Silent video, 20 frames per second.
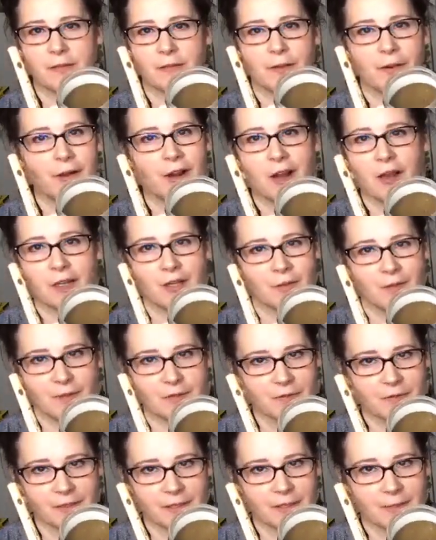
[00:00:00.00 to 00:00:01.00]
So they're not going to
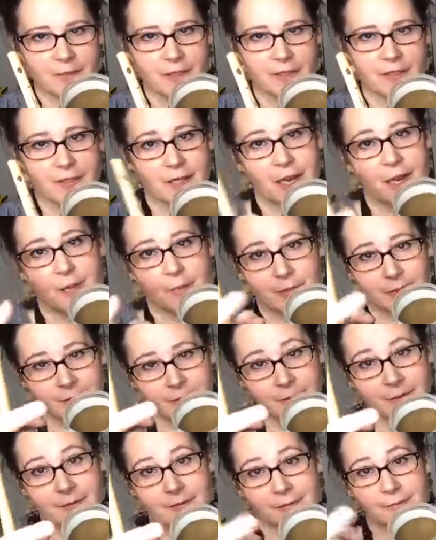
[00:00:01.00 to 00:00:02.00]
be filled up to the top.
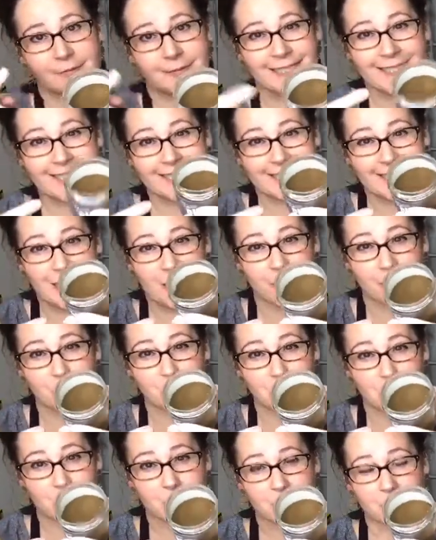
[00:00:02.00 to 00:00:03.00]
This is how
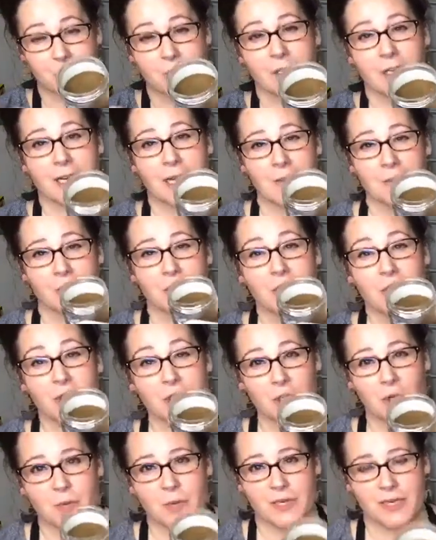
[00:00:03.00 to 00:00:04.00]
they're supposed to look. I'm
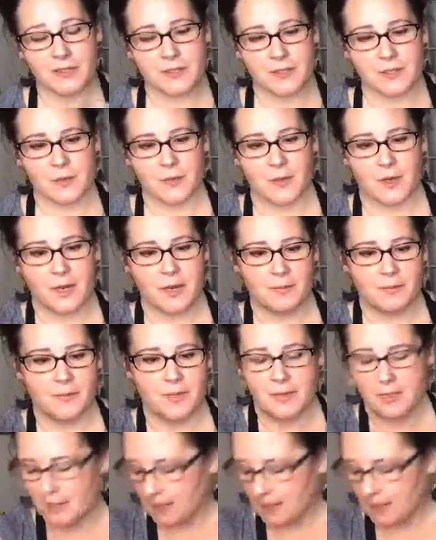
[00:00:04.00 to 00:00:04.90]
just opening this one up.